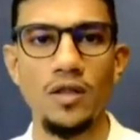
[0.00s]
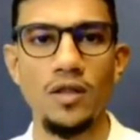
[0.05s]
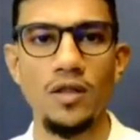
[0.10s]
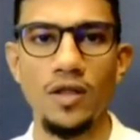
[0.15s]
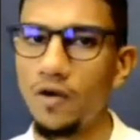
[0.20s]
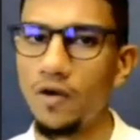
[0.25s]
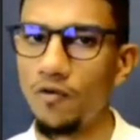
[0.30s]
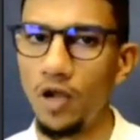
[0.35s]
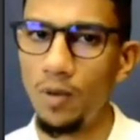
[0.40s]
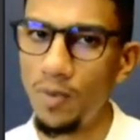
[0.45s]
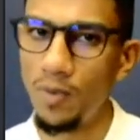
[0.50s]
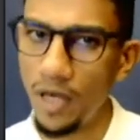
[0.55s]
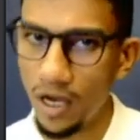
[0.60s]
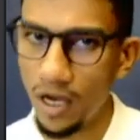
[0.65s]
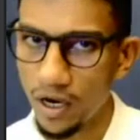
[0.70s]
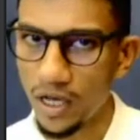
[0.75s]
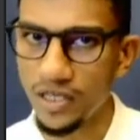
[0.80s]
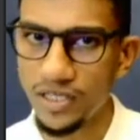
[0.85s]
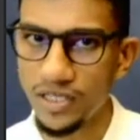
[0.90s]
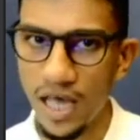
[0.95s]
There will be
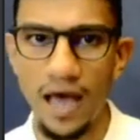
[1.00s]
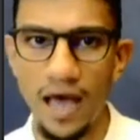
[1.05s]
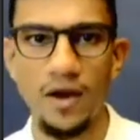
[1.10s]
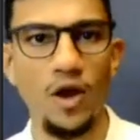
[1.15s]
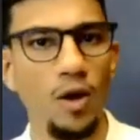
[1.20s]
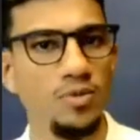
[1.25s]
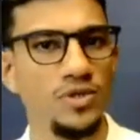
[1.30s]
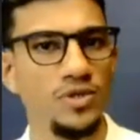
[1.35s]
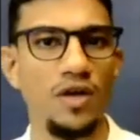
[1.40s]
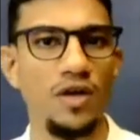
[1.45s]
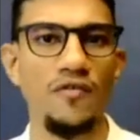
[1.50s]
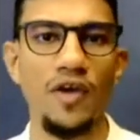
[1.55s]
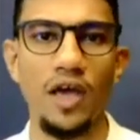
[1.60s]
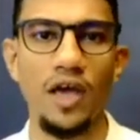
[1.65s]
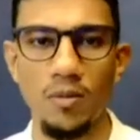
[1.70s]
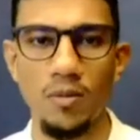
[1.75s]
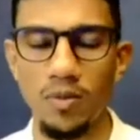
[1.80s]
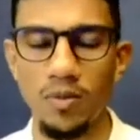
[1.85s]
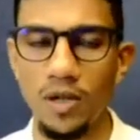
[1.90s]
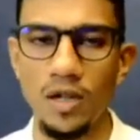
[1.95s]
a raise hand option
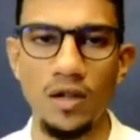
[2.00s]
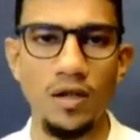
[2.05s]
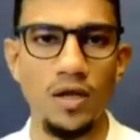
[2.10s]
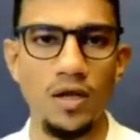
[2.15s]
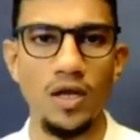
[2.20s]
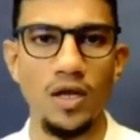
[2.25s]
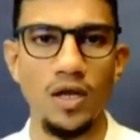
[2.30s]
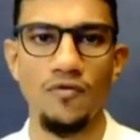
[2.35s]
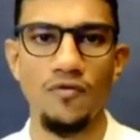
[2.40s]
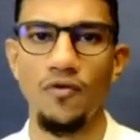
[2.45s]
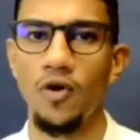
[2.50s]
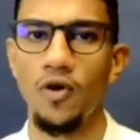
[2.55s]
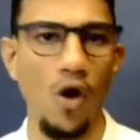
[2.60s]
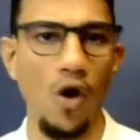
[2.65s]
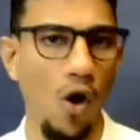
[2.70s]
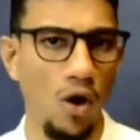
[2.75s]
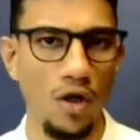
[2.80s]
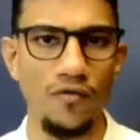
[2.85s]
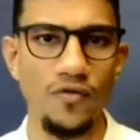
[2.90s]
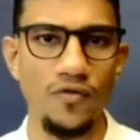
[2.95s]
available for
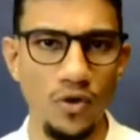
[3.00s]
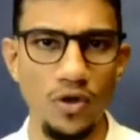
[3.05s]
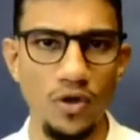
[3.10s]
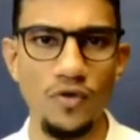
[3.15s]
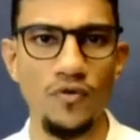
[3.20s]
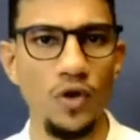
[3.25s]
all of you.